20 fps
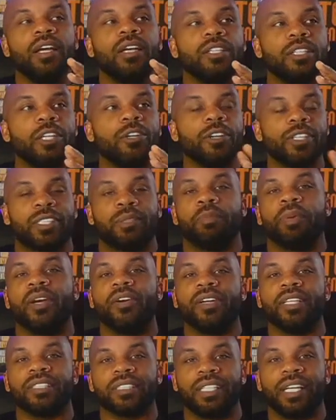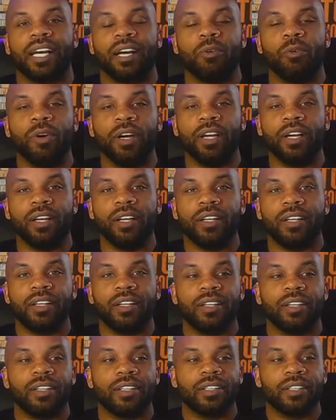you experience that with
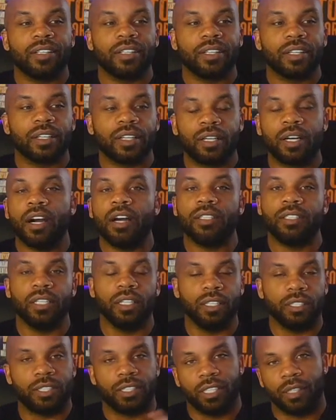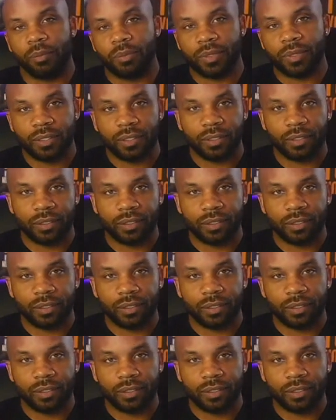car dealerships.